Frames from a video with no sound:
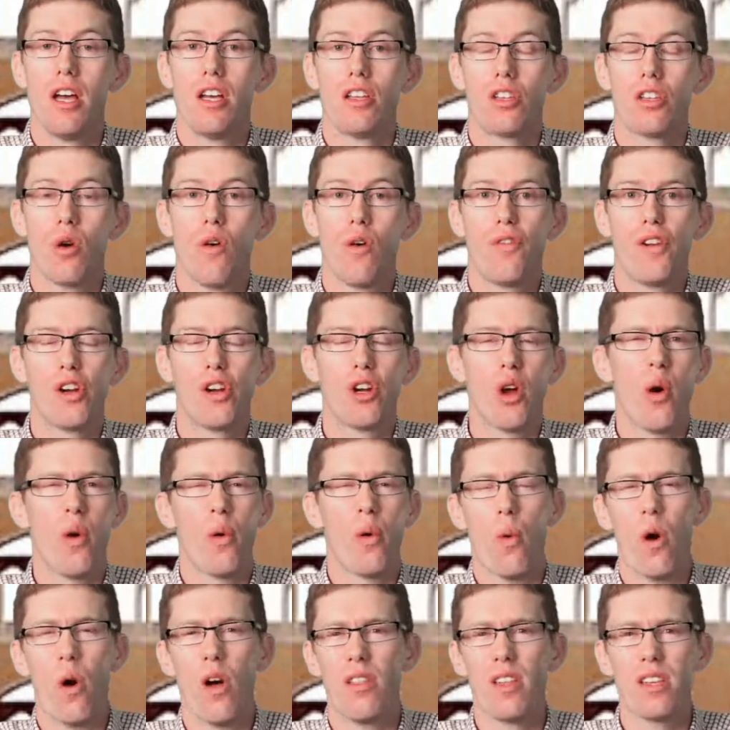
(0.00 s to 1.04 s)
So if you're
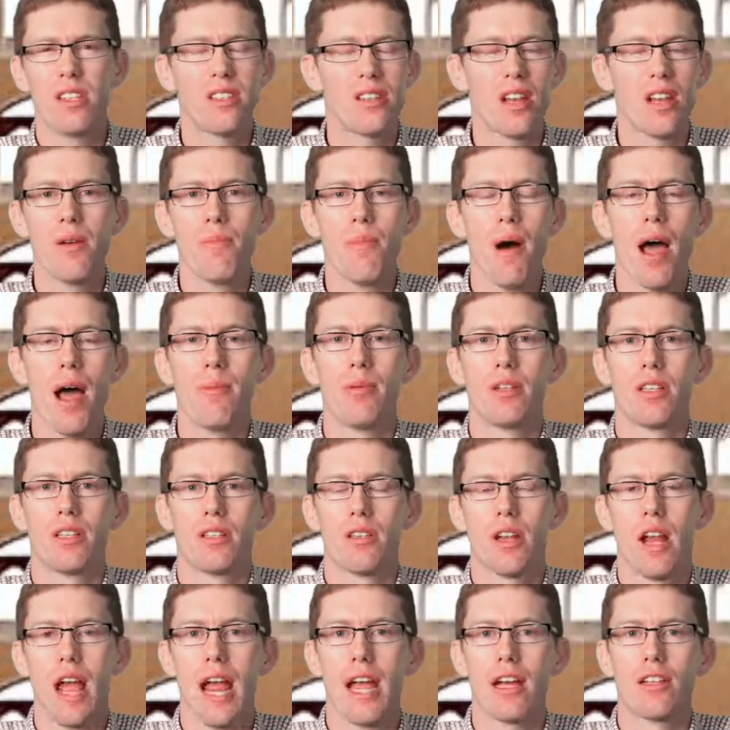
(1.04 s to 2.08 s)
going, well, this study Bible
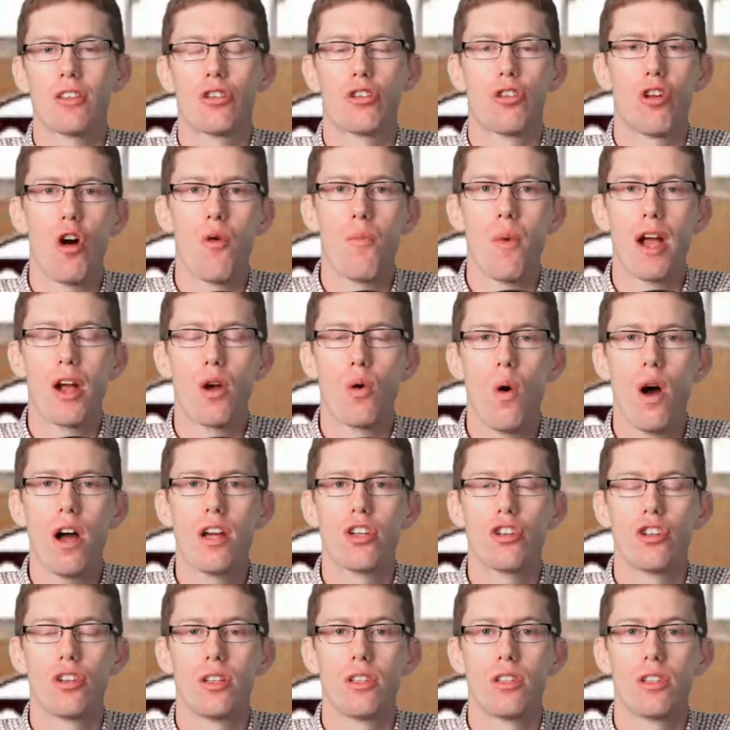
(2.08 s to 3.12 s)
doesn't answer all my
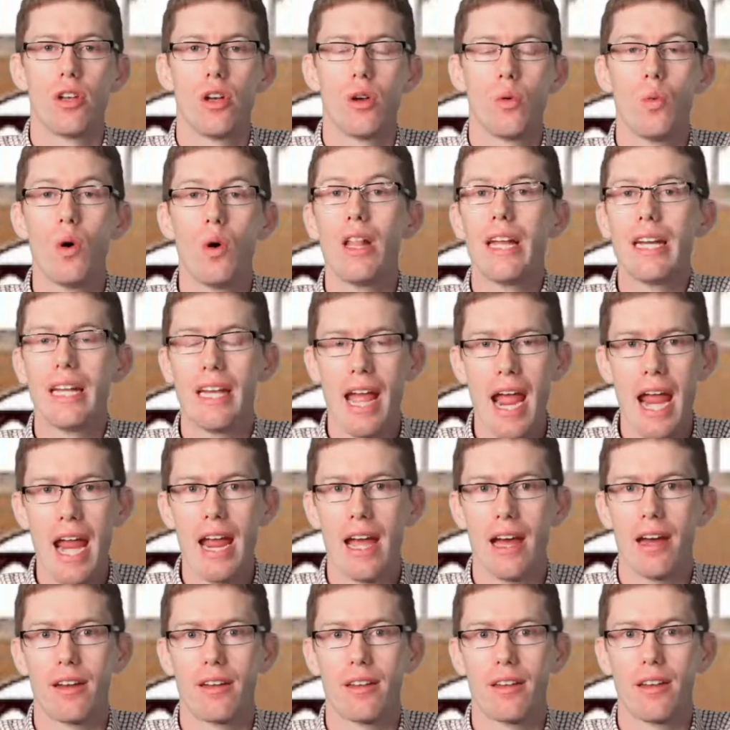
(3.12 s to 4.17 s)
questions, well, it
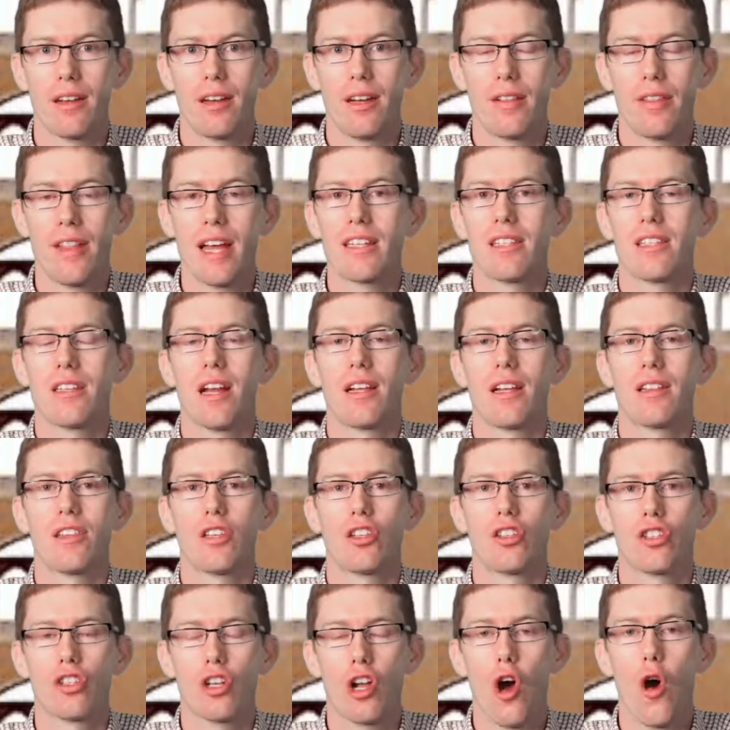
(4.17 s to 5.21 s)
can't. That's not the
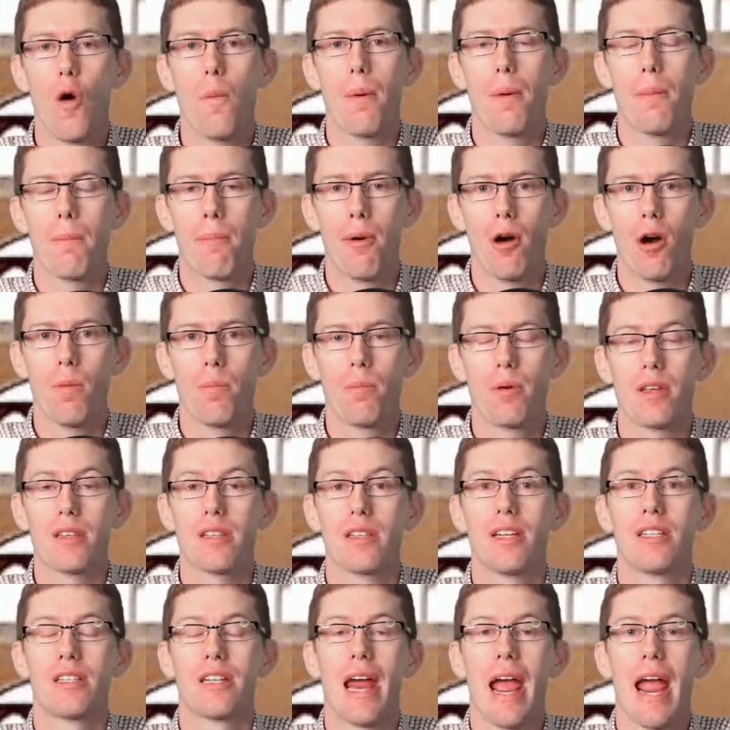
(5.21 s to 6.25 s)
scope and purpose.
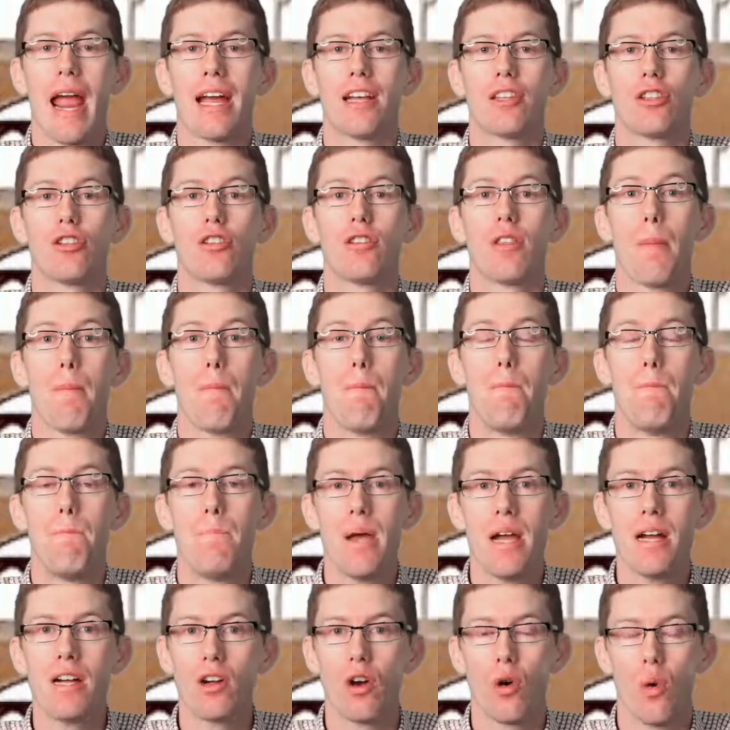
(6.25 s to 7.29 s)
It's to answer the
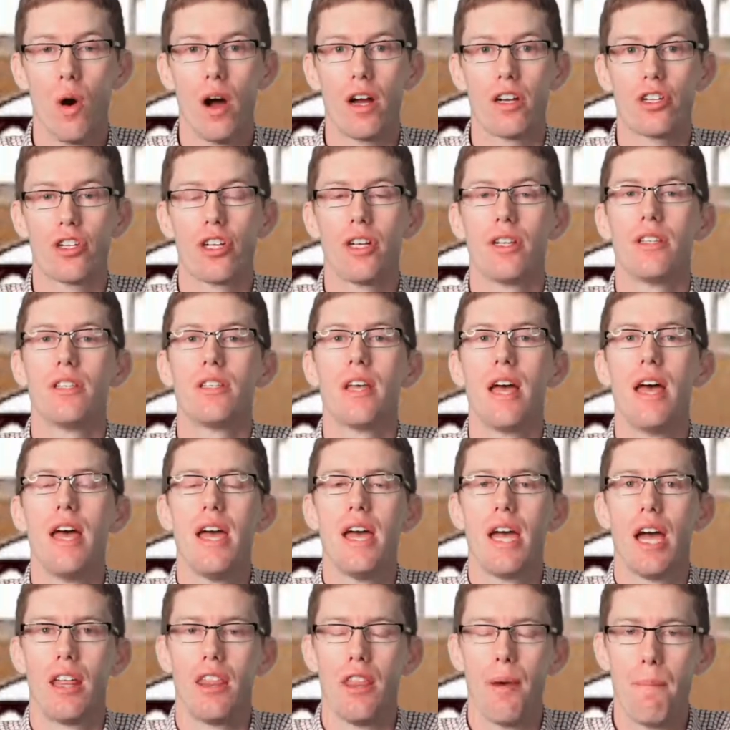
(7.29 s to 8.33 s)
big questions
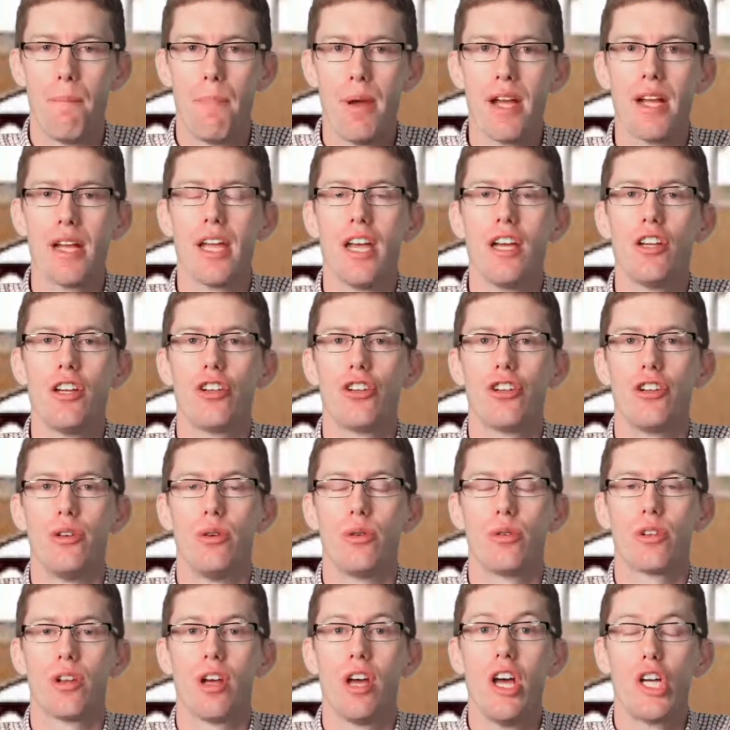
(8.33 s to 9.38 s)
and the big
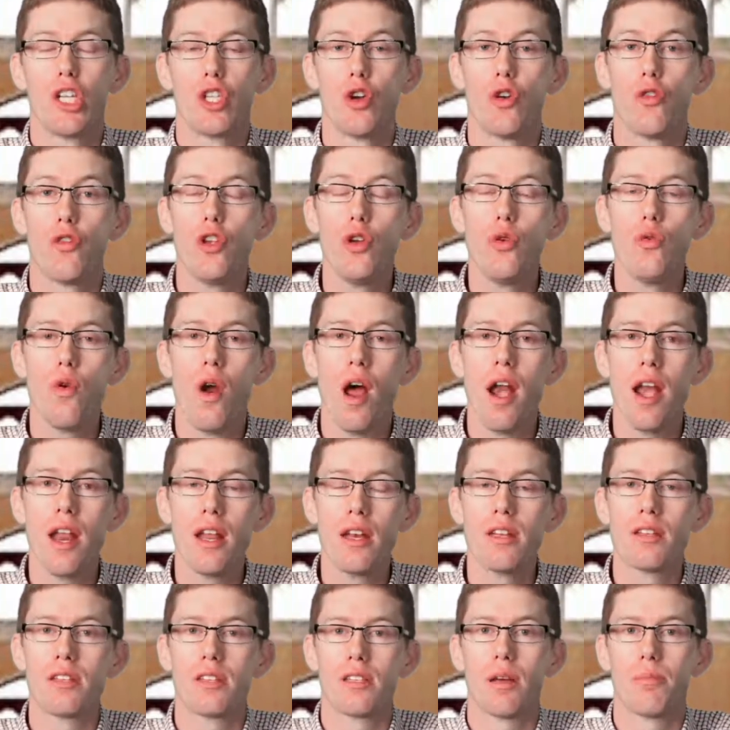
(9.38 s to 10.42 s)
issues. So if you run
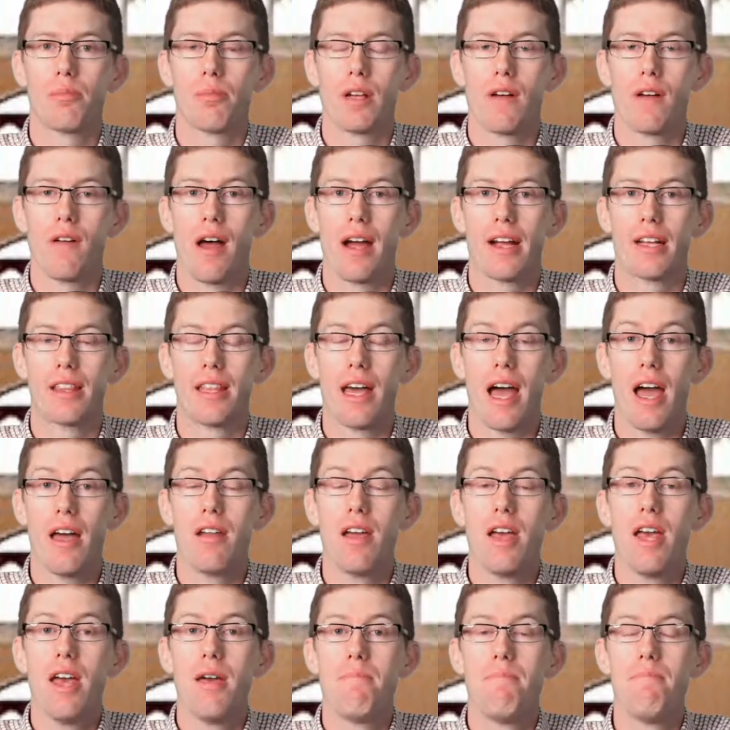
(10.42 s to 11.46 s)
into something like that,
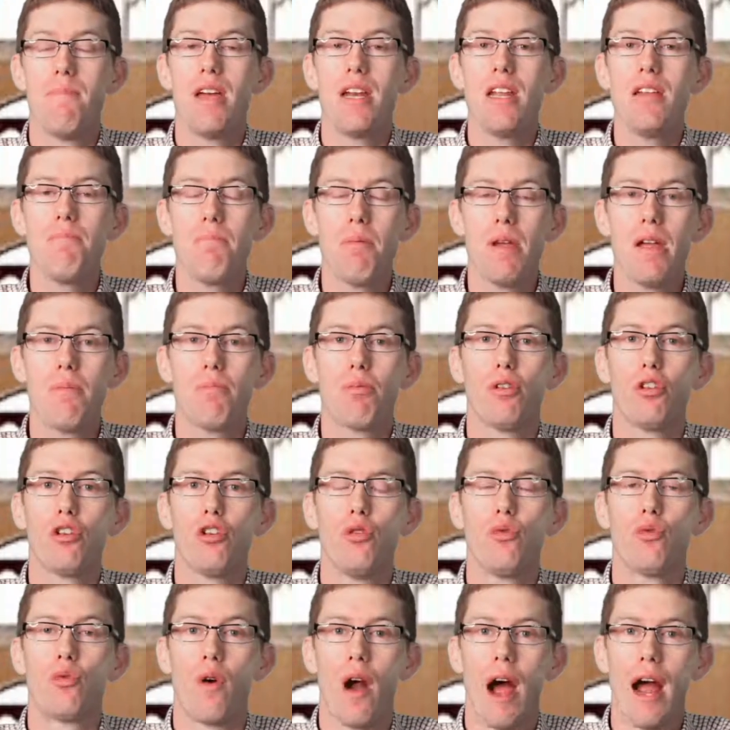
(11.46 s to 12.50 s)
many people
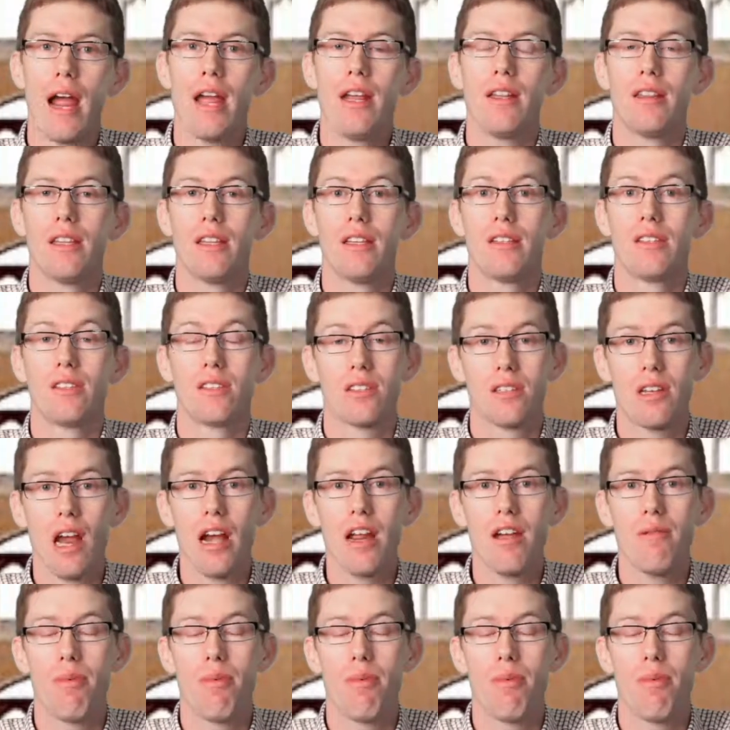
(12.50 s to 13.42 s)
who write these study